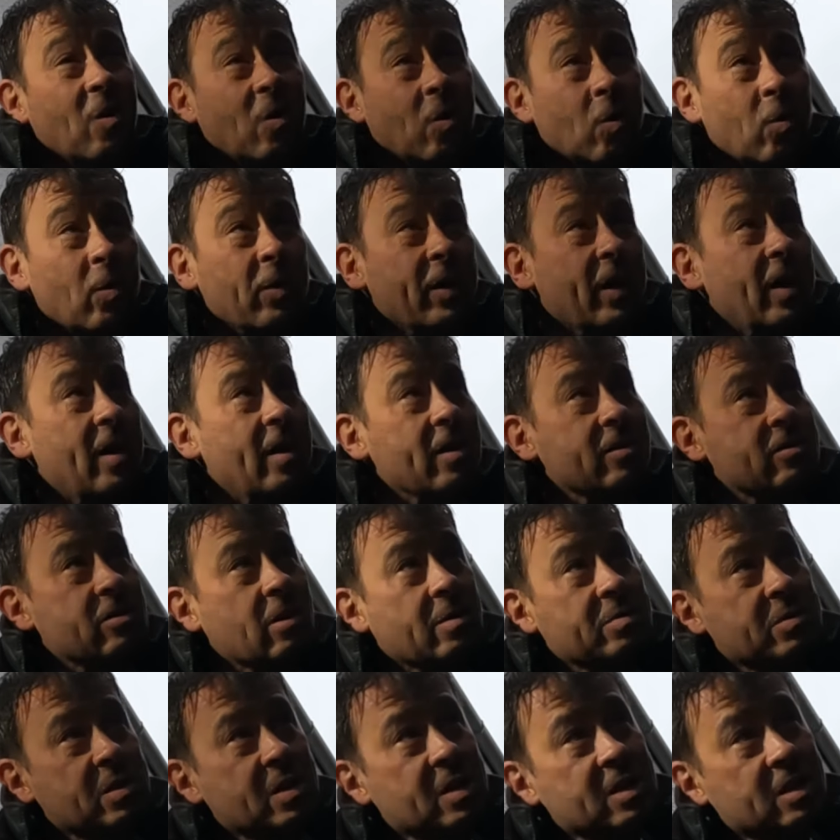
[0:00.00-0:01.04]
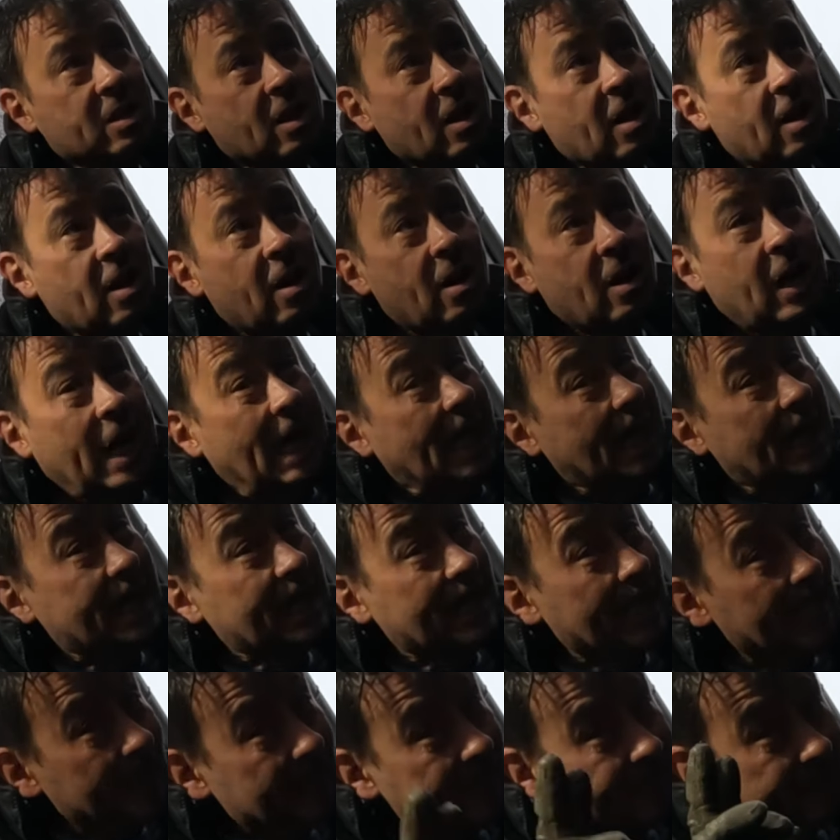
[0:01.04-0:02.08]
all the hard jobs in this car, I
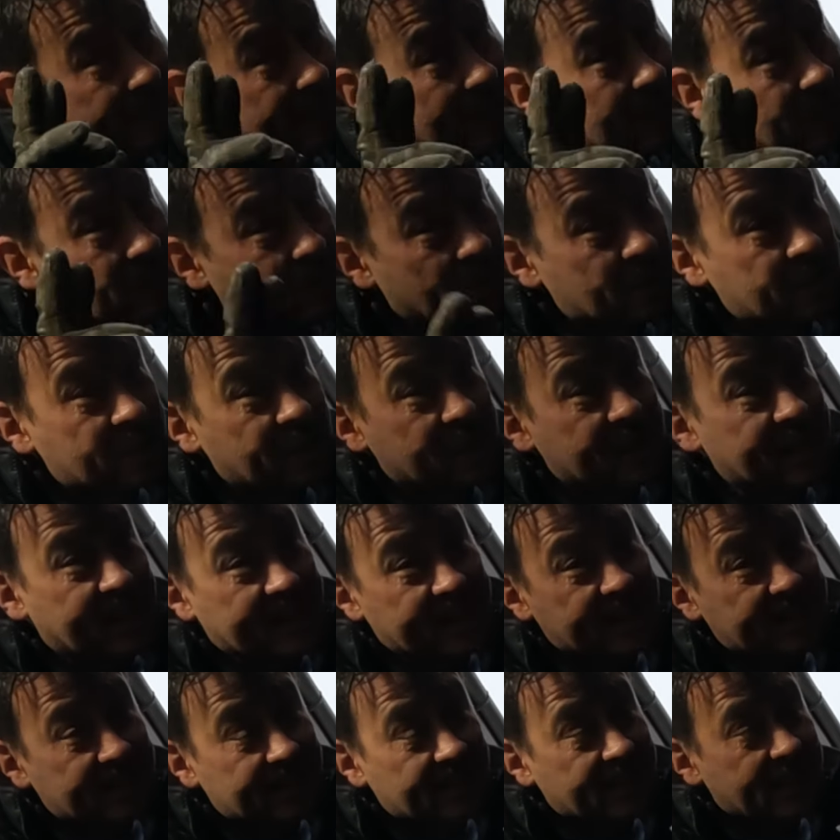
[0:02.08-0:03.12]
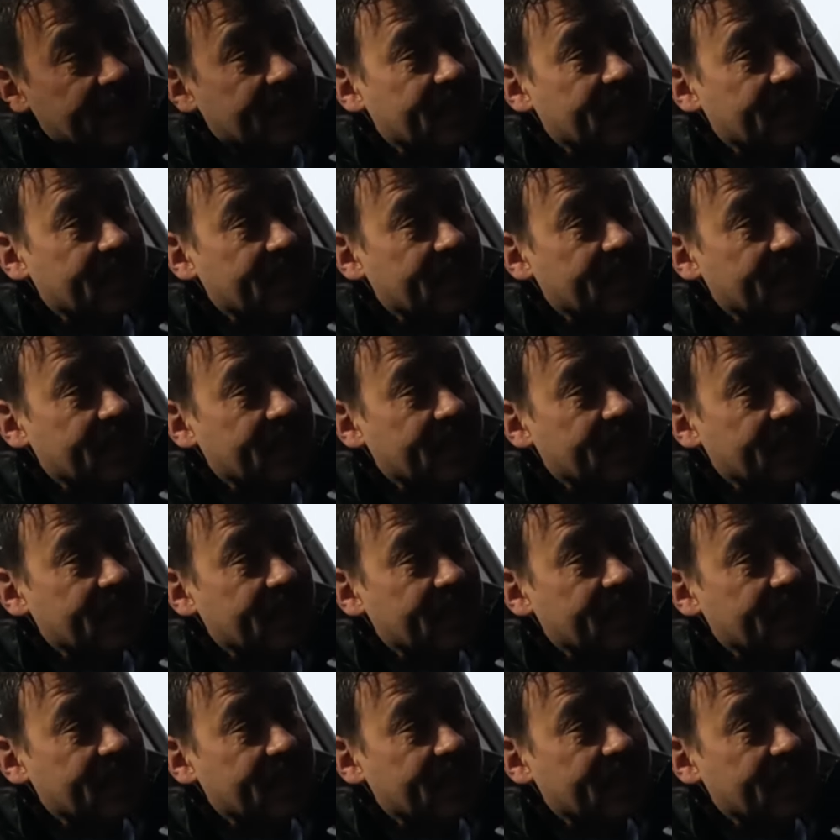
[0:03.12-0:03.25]
think, fingers crossed are done.